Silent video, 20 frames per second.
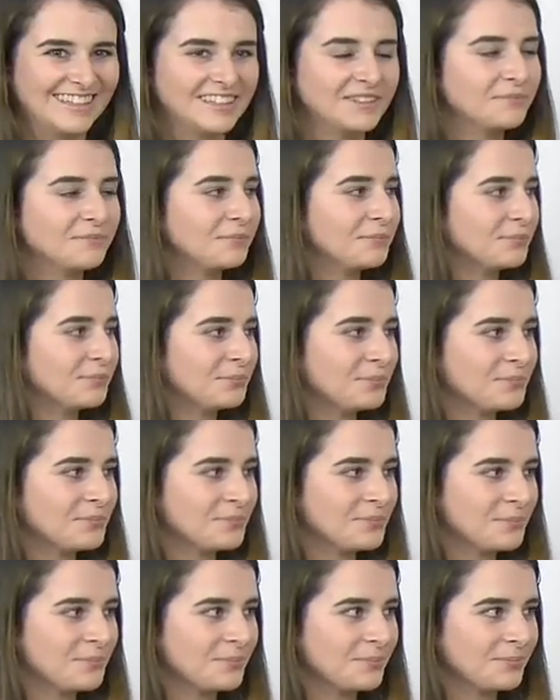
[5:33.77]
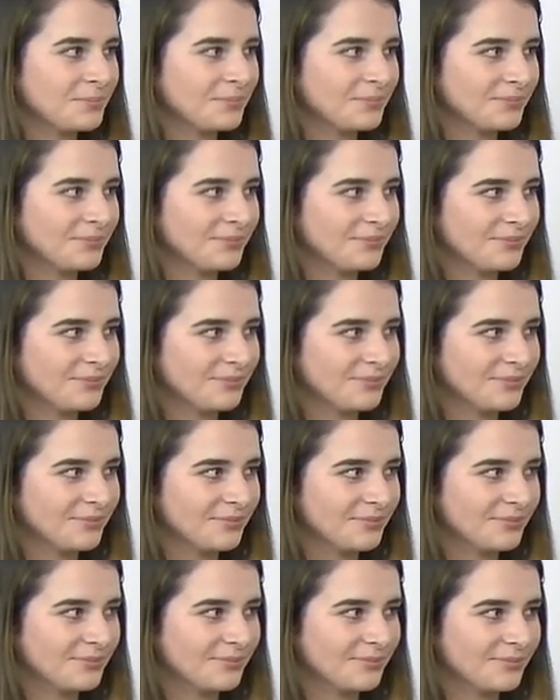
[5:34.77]

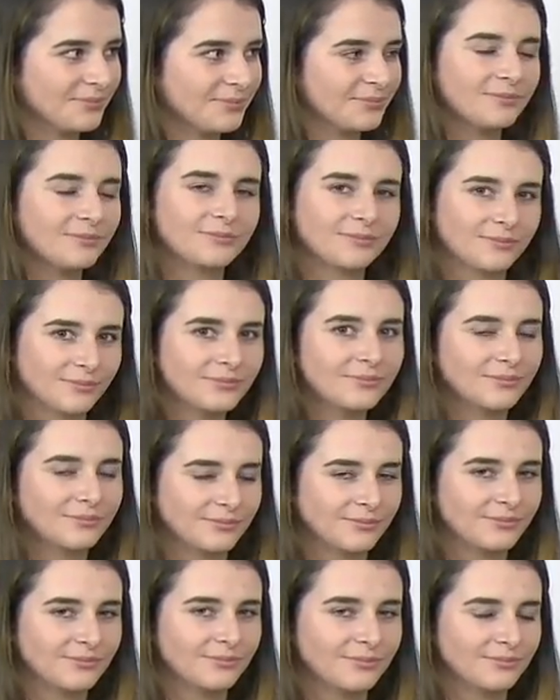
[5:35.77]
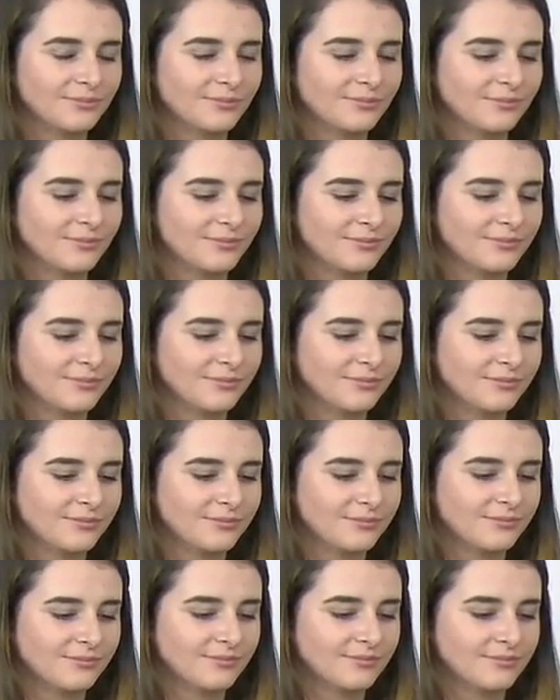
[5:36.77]

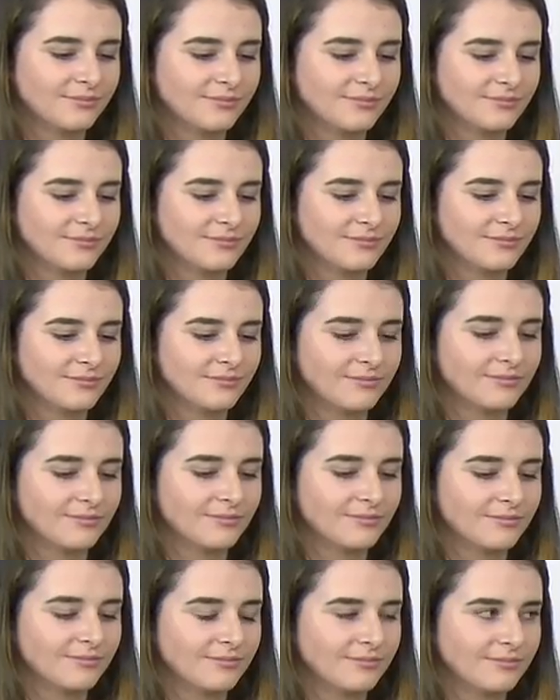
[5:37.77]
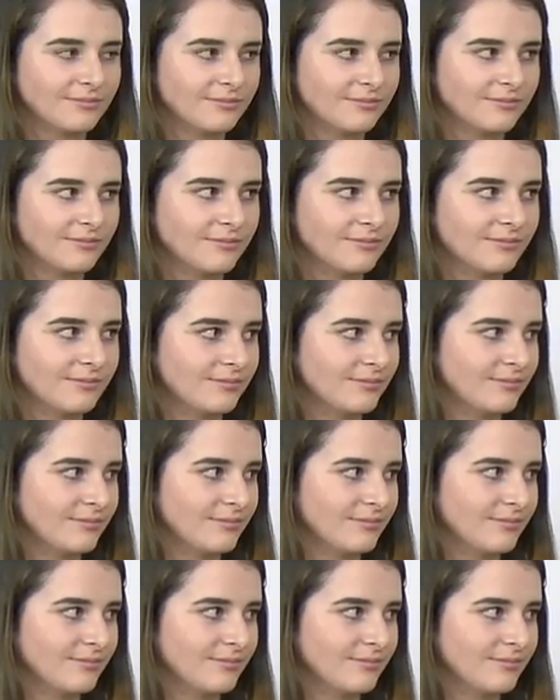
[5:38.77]
[no speech]